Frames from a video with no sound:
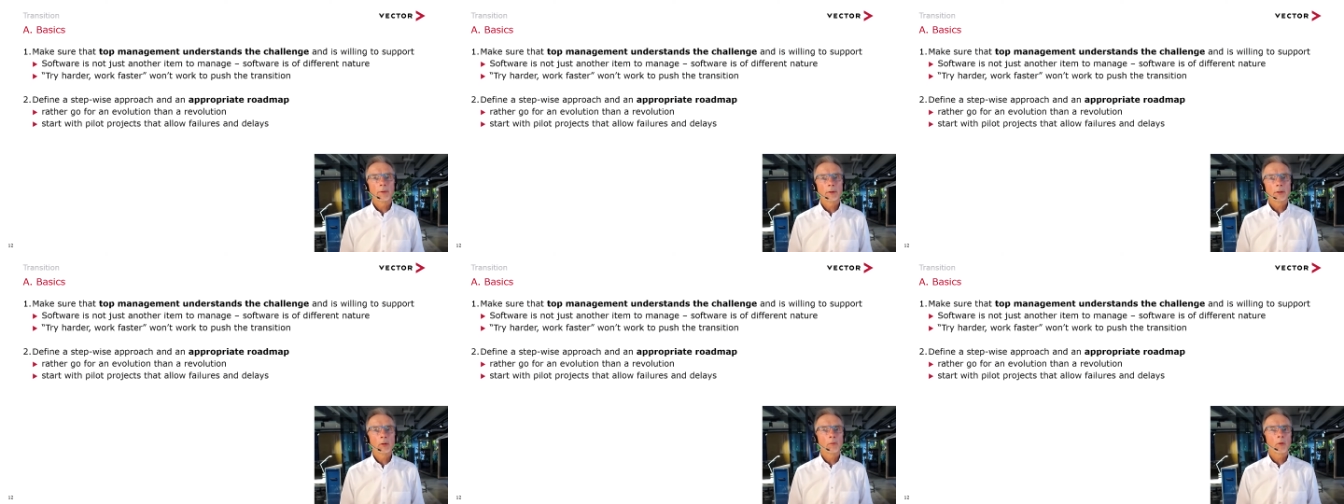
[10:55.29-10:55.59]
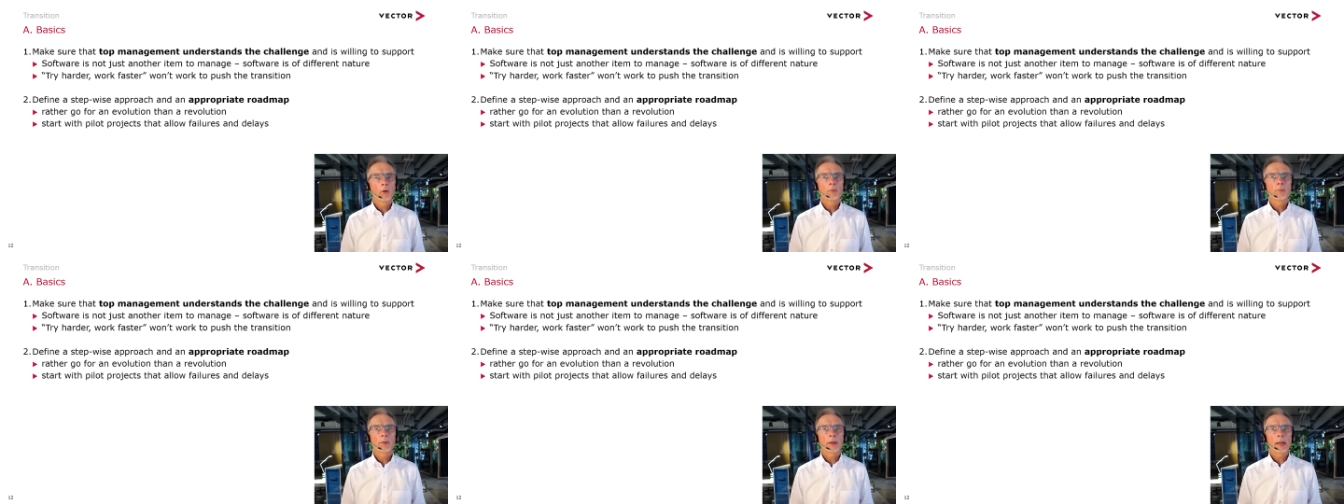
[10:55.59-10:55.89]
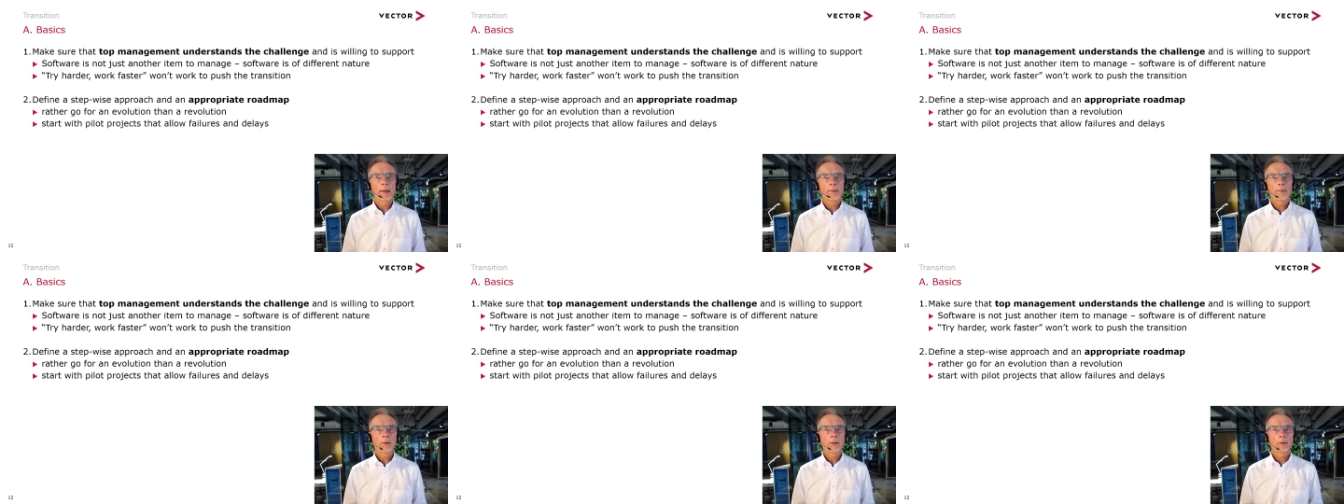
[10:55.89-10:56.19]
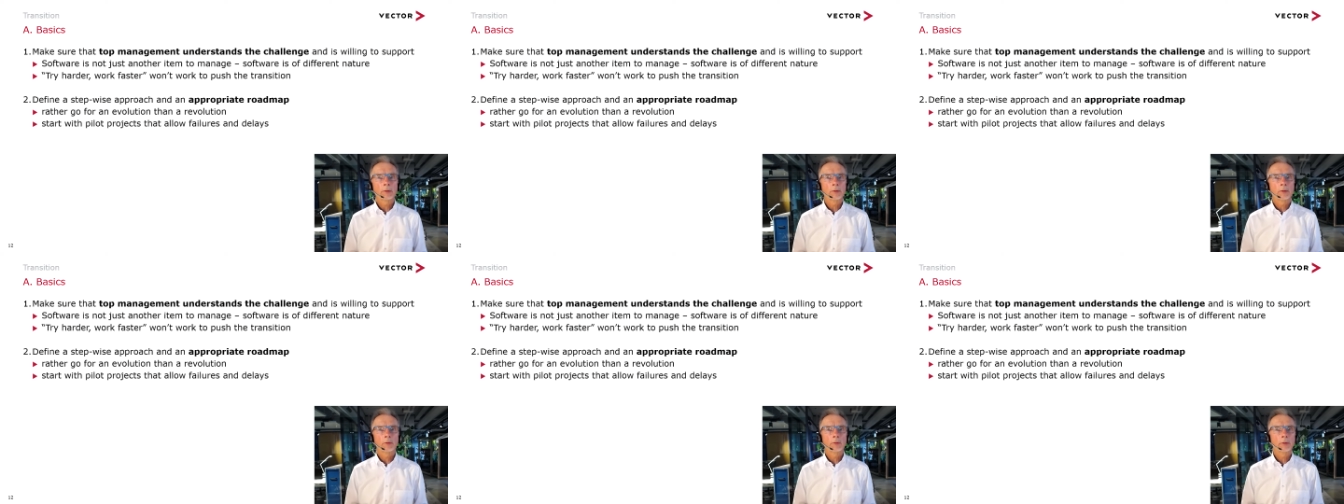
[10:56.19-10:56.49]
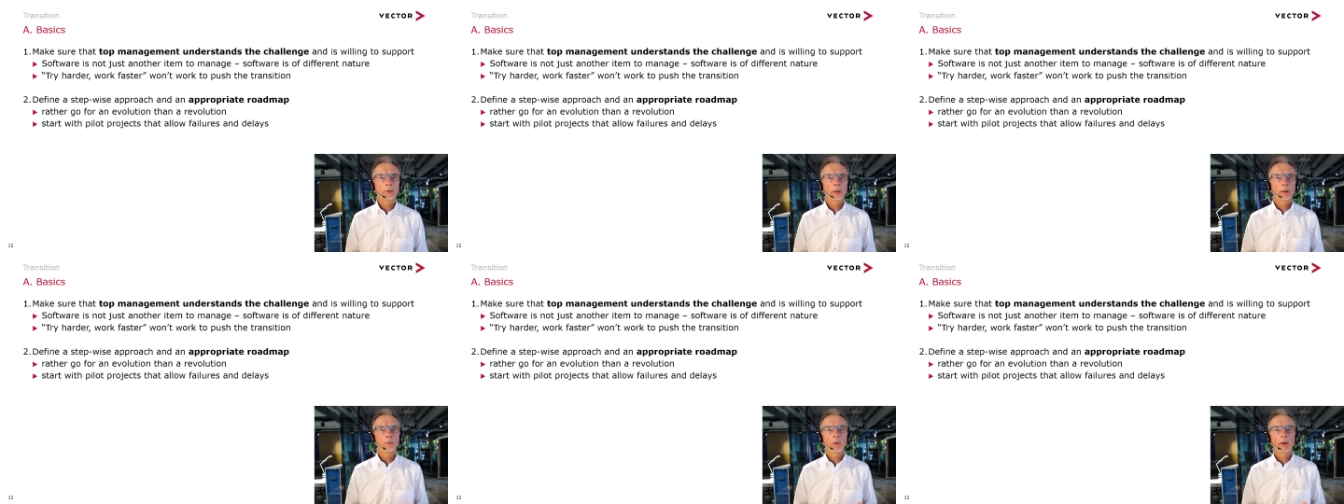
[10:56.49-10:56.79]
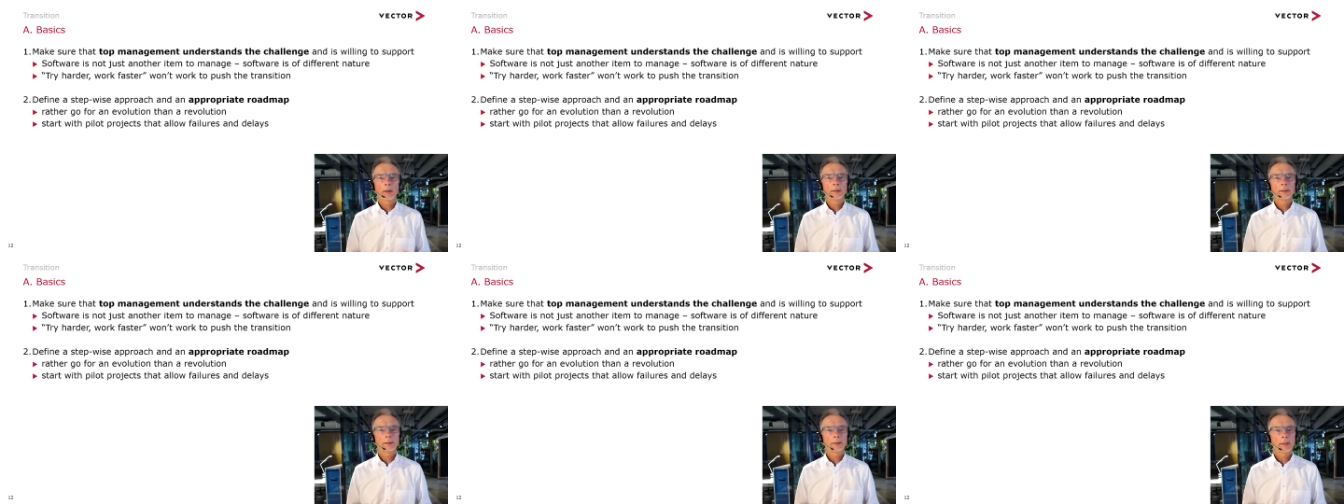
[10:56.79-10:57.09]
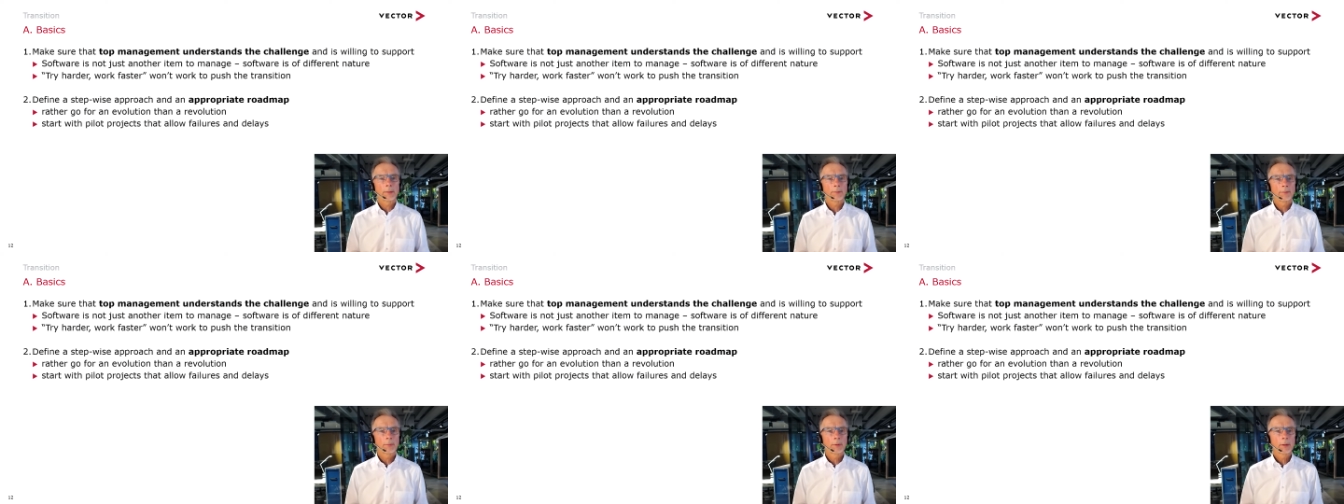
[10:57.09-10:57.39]
You won't be able to do it in one
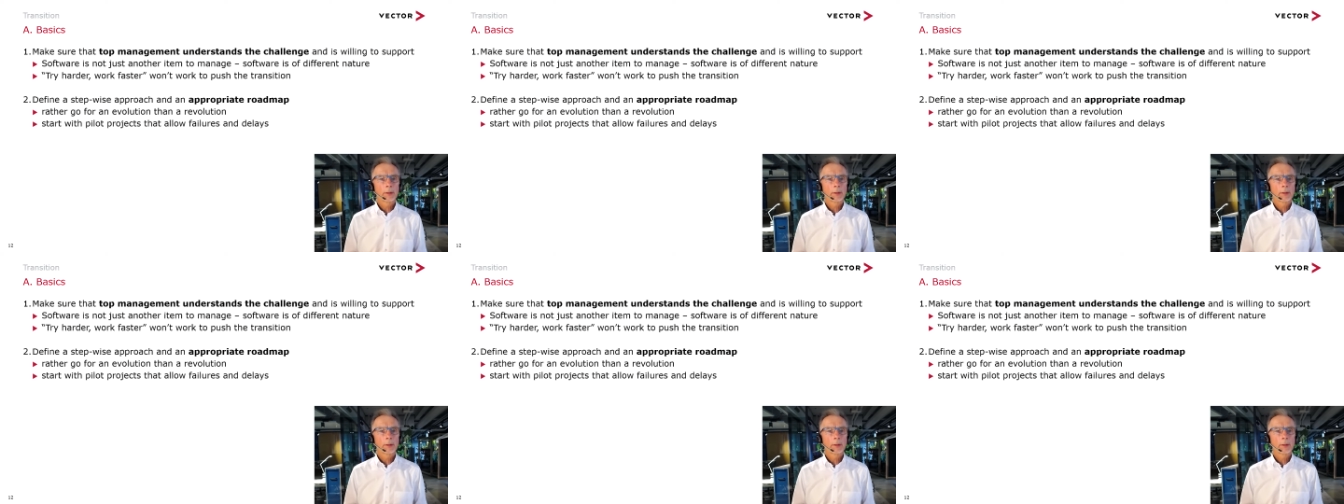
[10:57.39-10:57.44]
step.